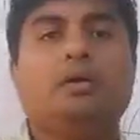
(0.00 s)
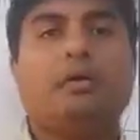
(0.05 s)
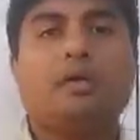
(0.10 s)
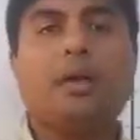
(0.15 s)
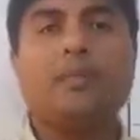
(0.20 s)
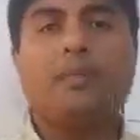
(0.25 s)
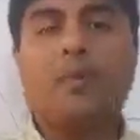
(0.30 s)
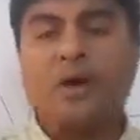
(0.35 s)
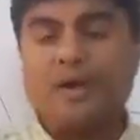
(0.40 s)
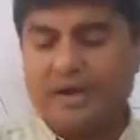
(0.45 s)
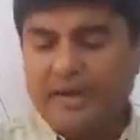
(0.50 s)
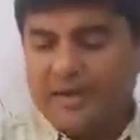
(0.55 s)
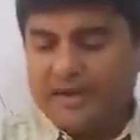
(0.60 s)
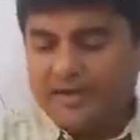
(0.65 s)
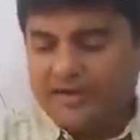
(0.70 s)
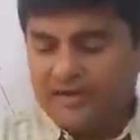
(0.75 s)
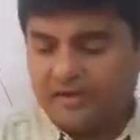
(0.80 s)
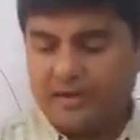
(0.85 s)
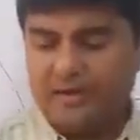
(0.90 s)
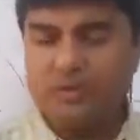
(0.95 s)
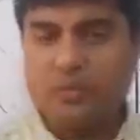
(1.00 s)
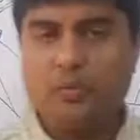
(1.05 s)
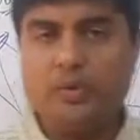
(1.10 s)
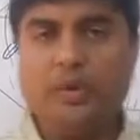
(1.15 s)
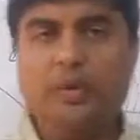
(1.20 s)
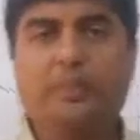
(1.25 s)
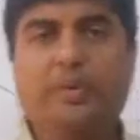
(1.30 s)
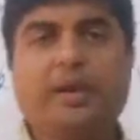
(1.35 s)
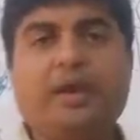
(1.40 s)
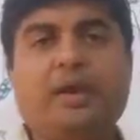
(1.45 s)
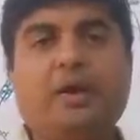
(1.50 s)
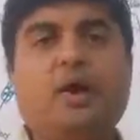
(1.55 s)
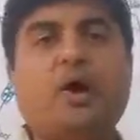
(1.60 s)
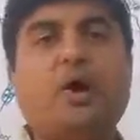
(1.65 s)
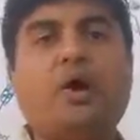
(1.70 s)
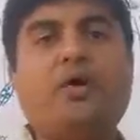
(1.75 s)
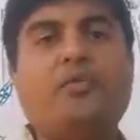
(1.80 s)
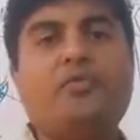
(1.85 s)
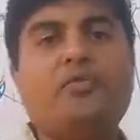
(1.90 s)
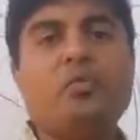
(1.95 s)
Now pollination will be
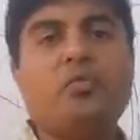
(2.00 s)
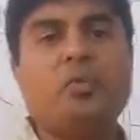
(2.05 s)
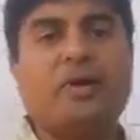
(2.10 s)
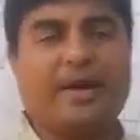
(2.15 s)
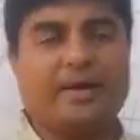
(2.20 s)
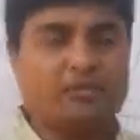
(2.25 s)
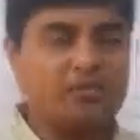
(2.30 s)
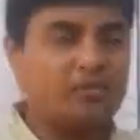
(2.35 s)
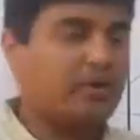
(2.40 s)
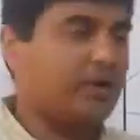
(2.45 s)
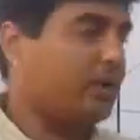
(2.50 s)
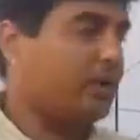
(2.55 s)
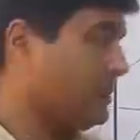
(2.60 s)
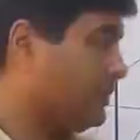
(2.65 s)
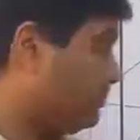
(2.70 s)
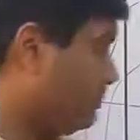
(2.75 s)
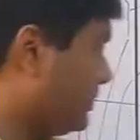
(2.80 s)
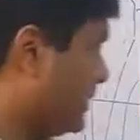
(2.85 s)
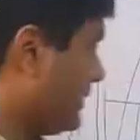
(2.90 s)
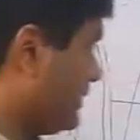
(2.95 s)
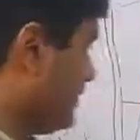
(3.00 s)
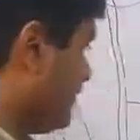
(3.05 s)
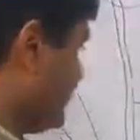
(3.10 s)
of two kinds. Okay, but the